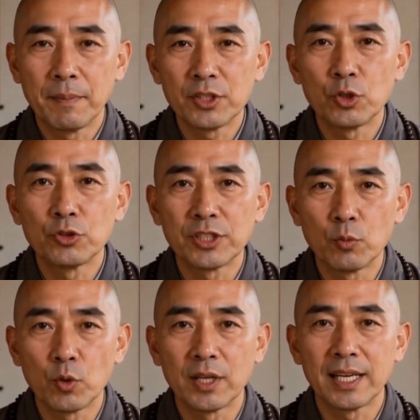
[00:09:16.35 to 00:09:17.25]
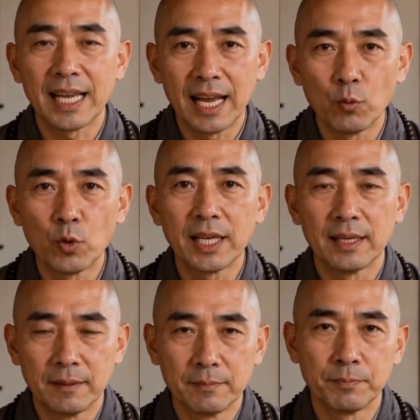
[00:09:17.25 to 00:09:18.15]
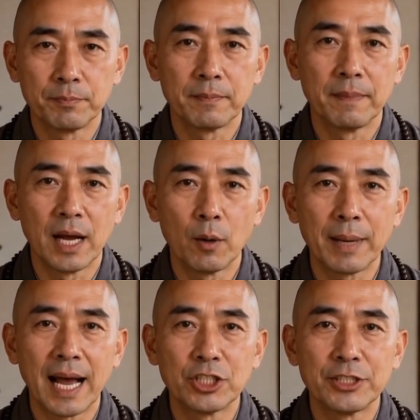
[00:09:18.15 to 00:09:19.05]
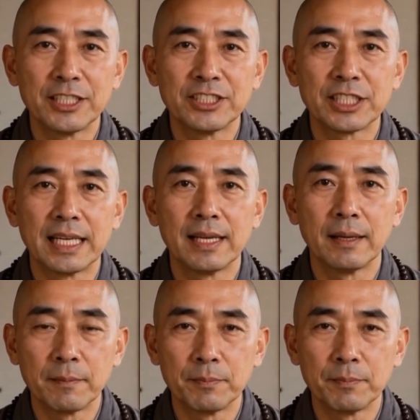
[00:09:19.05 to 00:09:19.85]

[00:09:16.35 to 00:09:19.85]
Use it where it can win. Now imagine this scene.